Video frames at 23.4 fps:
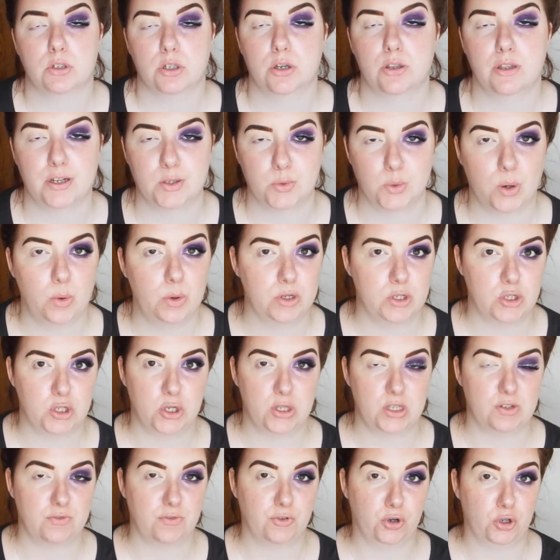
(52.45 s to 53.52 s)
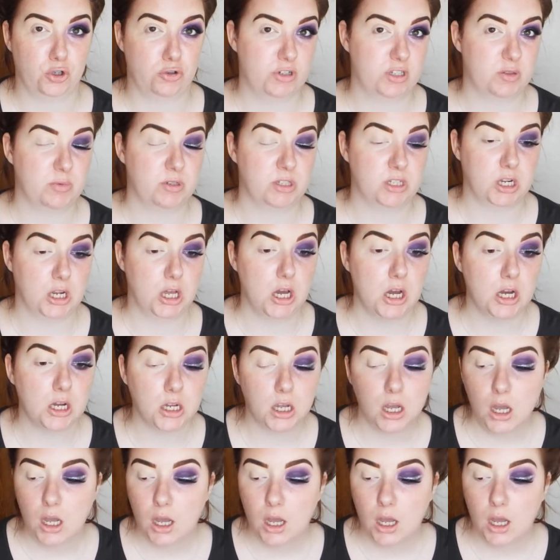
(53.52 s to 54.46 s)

That's why I wanted to do this for a Christmas look.